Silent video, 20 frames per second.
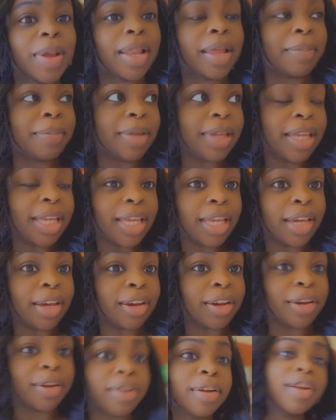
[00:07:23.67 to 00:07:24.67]
I'm
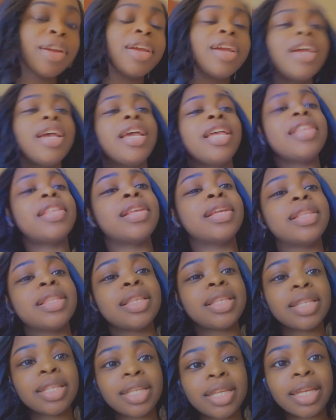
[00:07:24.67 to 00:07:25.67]
here. As you can
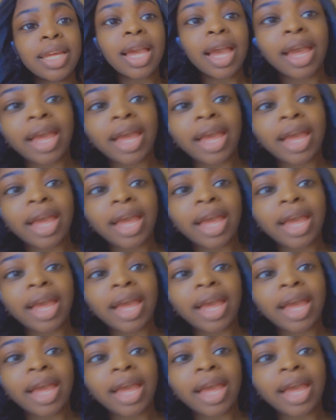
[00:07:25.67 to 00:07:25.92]
see, I